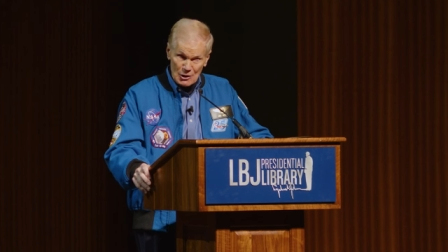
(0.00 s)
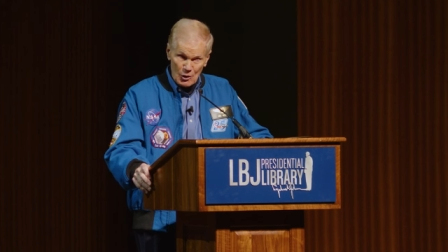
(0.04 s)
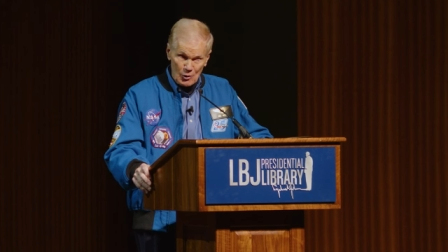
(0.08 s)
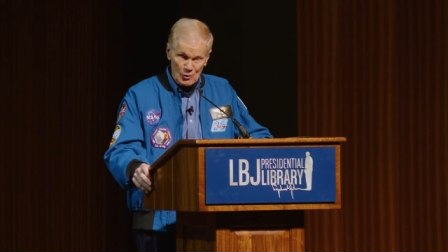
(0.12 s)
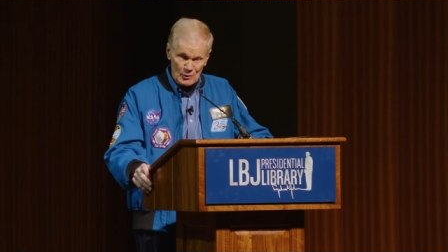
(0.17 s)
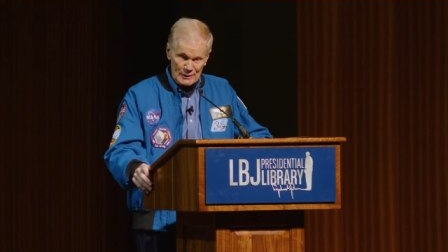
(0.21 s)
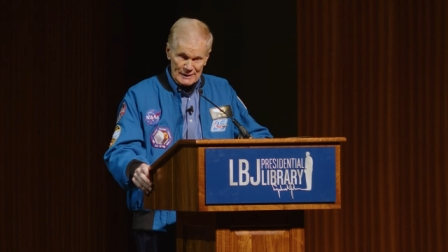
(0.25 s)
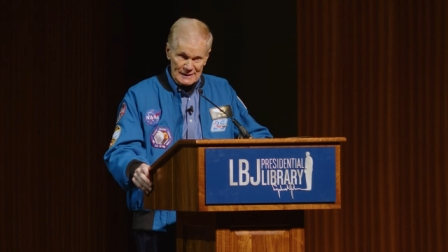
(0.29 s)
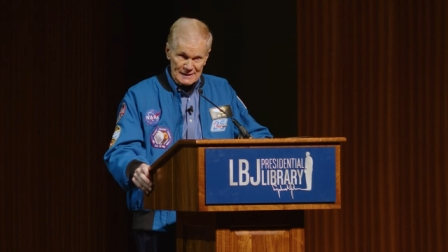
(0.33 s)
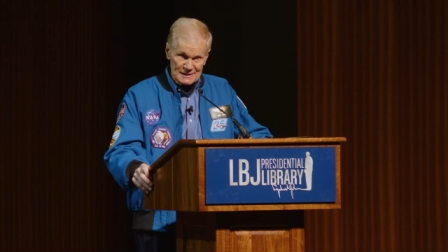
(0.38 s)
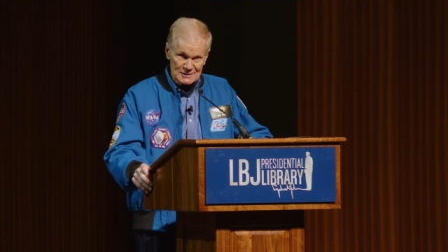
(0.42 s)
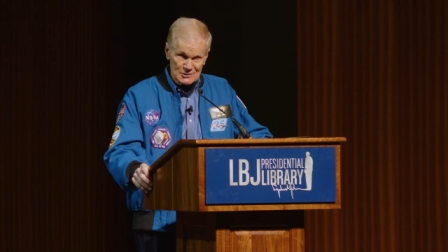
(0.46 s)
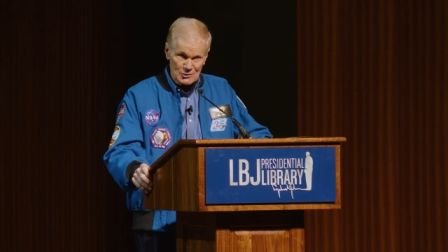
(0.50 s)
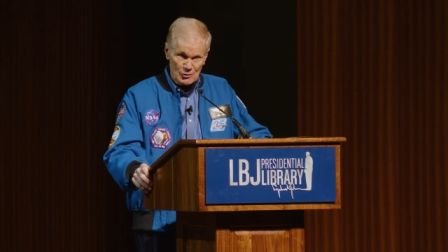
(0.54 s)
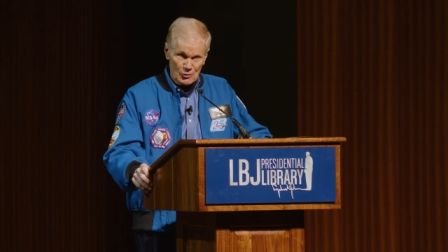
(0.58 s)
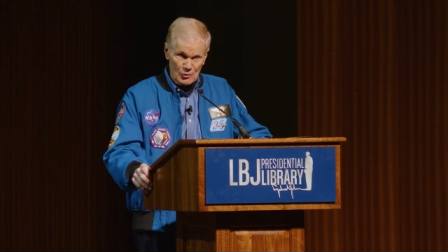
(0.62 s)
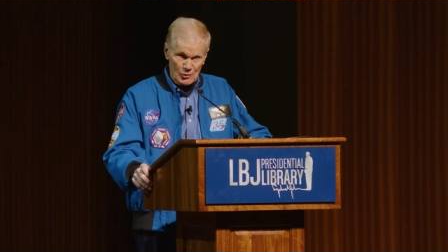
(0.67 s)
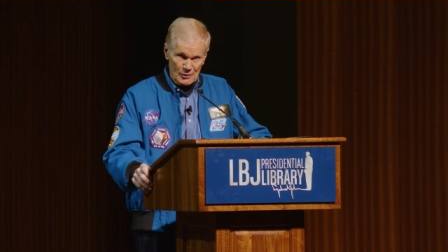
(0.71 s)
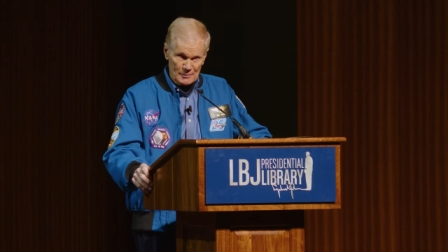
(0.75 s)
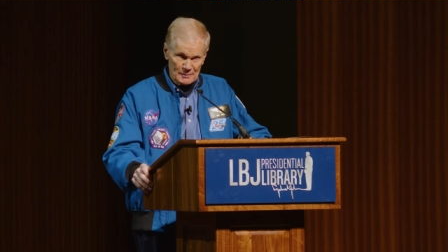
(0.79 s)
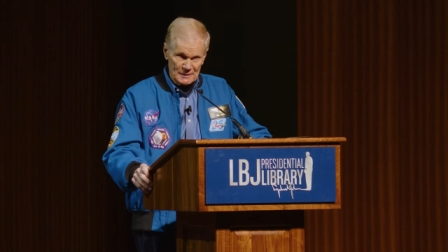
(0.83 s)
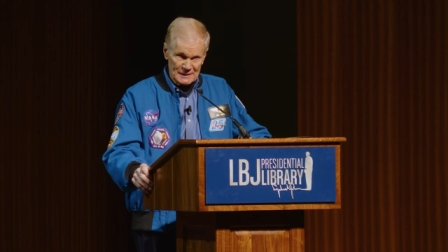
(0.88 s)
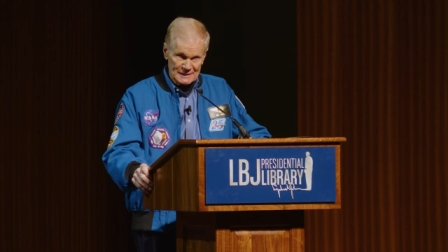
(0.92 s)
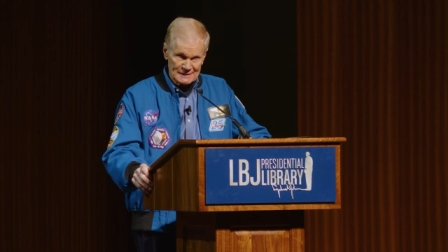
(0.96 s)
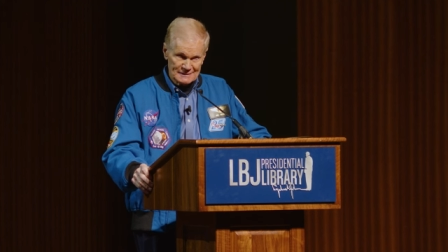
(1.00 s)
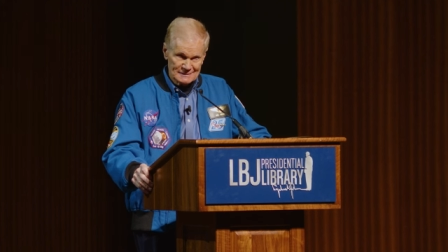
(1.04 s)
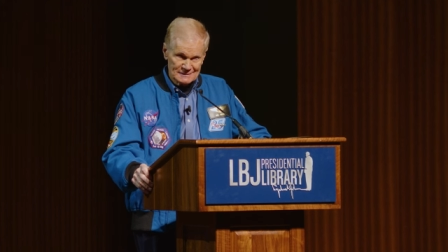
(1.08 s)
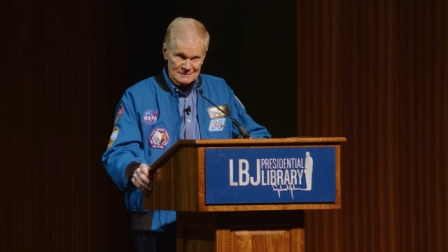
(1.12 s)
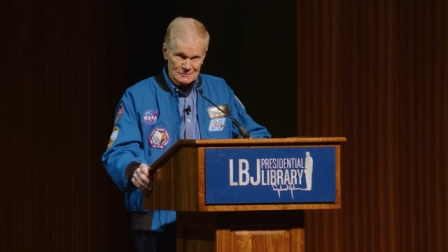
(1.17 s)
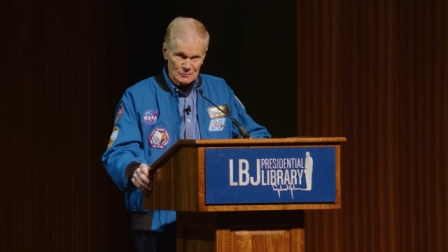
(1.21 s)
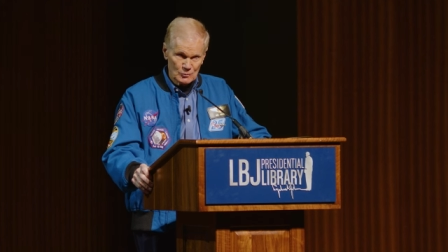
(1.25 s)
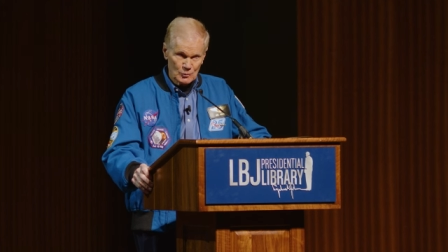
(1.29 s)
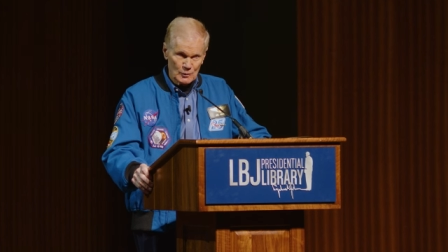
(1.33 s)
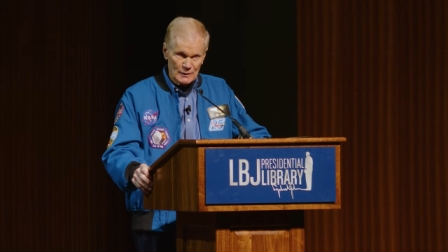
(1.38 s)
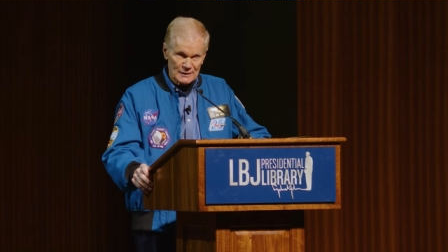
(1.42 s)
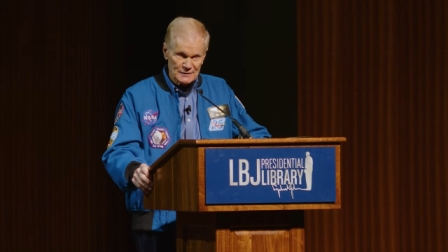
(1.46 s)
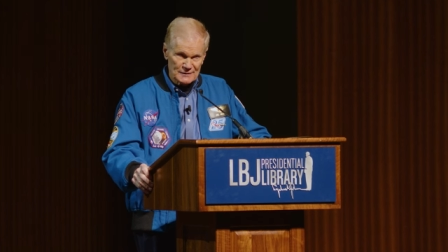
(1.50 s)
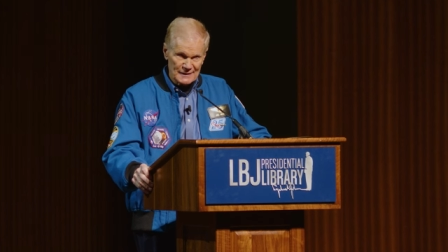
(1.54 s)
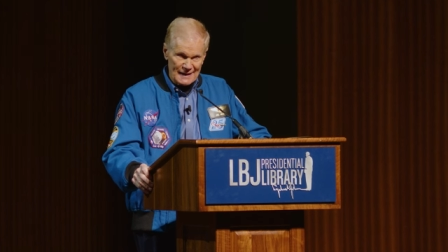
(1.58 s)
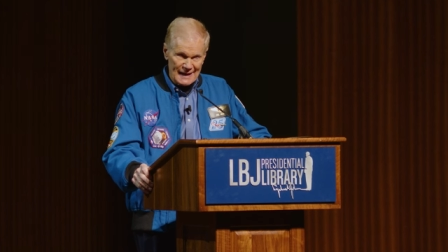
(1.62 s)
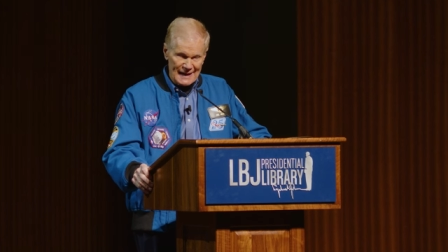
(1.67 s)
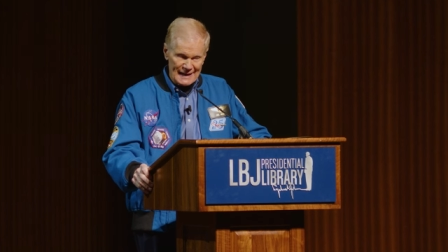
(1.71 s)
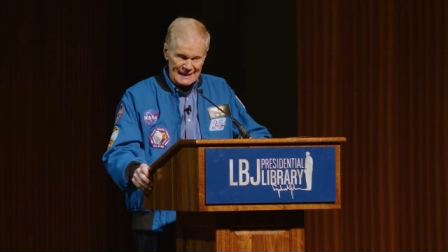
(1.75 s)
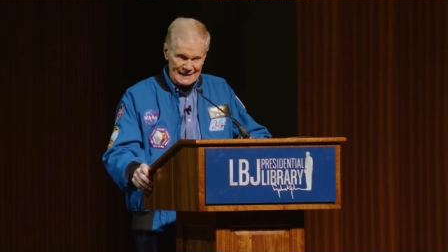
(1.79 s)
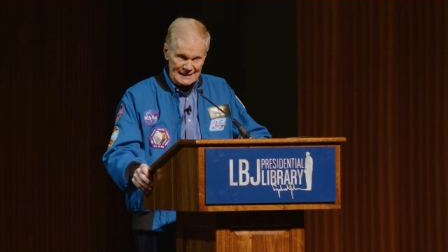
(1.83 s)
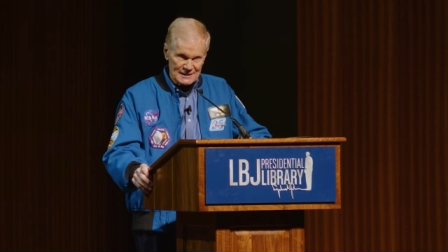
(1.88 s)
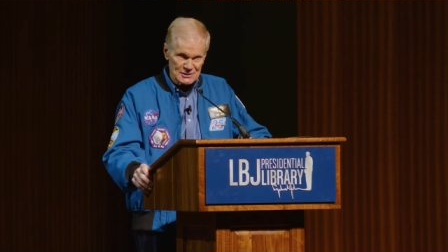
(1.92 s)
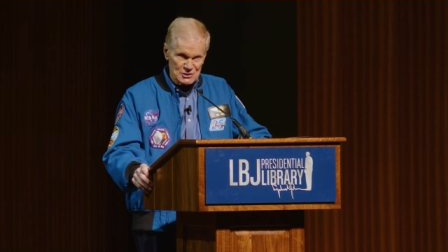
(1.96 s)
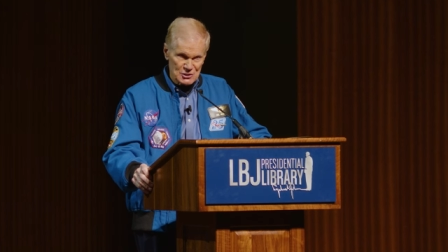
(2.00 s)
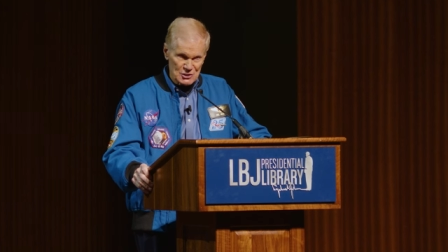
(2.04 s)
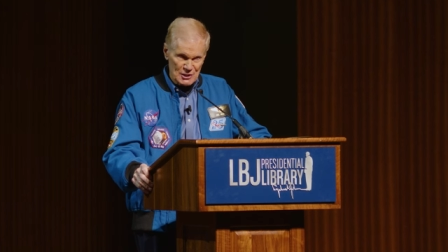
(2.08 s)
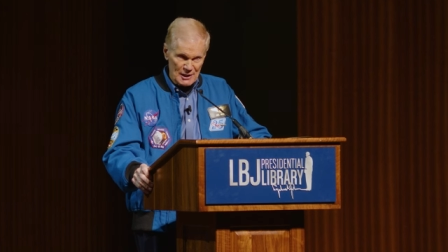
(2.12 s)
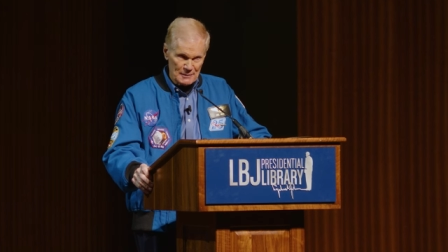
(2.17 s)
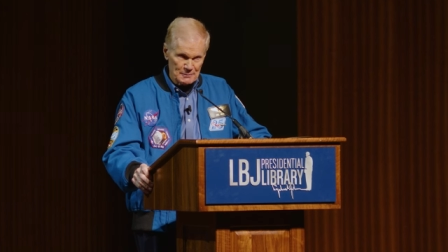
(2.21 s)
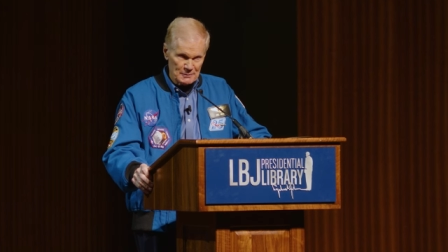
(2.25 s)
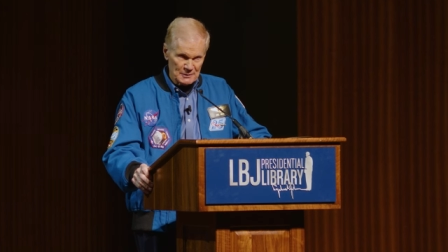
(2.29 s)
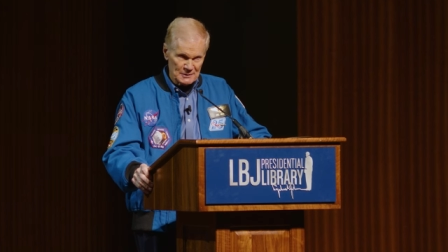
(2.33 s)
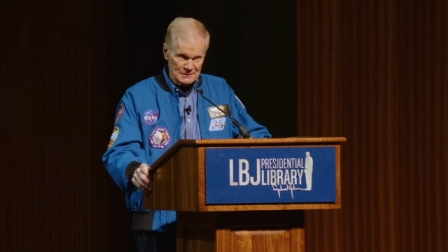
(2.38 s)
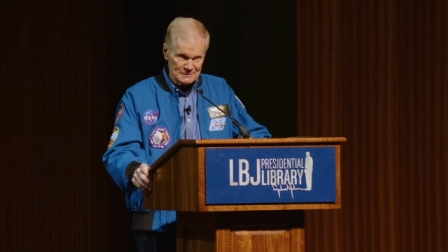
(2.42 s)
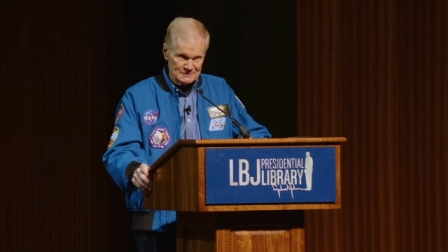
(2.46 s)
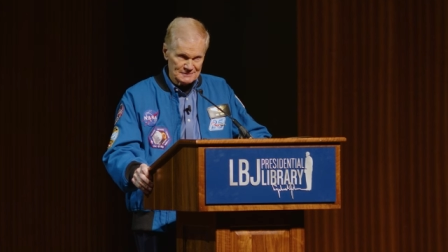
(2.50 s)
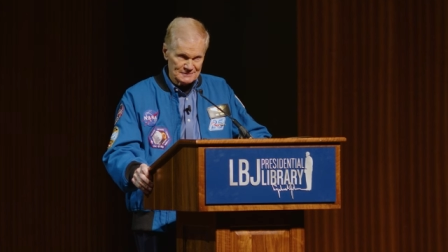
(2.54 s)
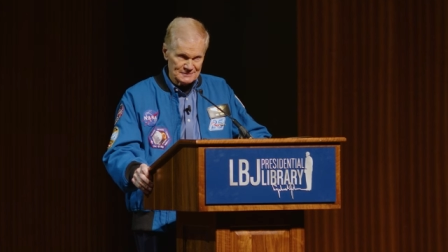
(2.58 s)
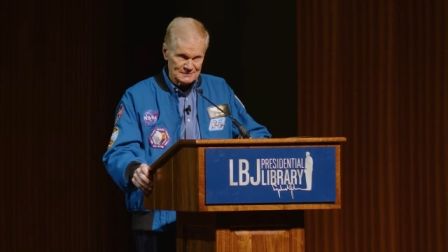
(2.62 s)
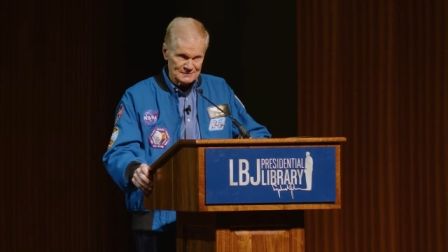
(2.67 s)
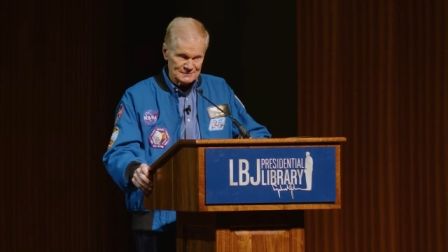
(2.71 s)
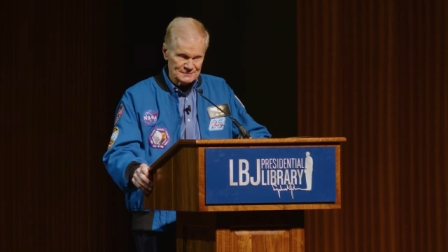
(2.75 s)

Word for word: going into orbit with Alan Shepard.